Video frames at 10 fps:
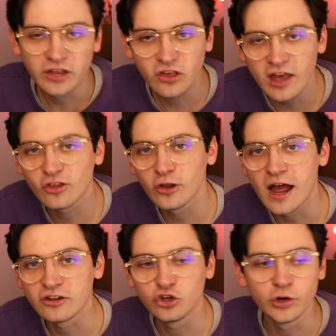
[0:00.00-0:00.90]
it takes a
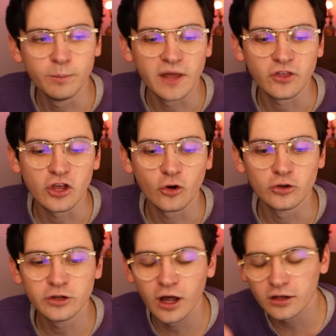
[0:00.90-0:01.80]
lot to admit that you're
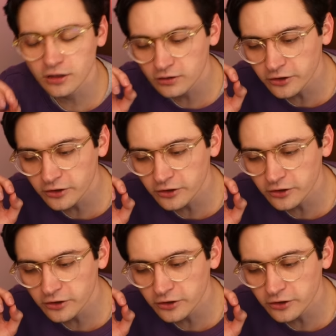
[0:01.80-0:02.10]
a, a